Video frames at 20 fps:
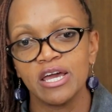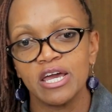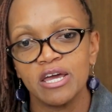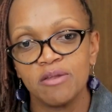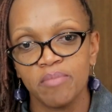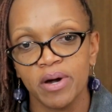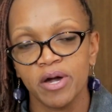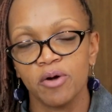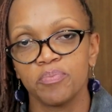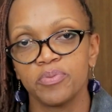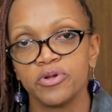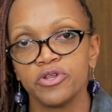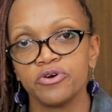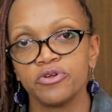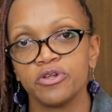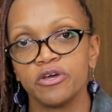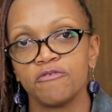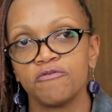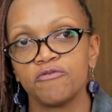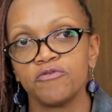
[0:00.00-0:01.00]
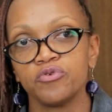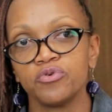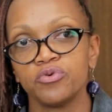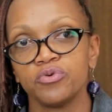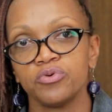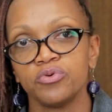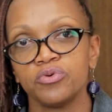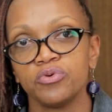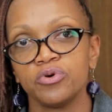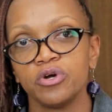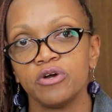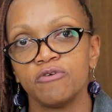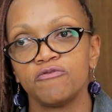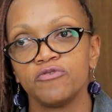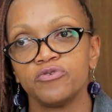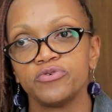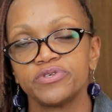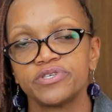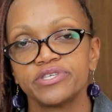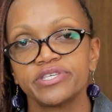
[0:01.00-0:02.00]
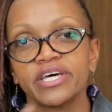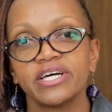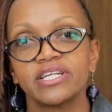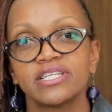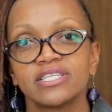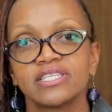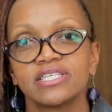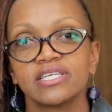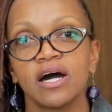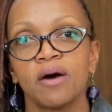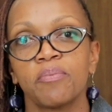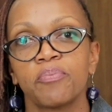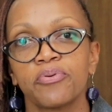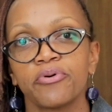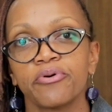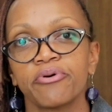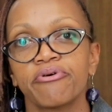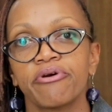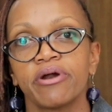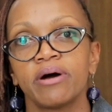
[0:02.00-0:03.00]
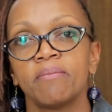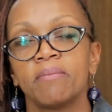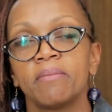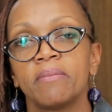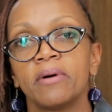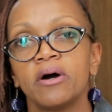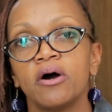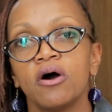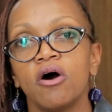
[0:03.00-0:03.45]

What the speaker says: in my opinion, if you set a program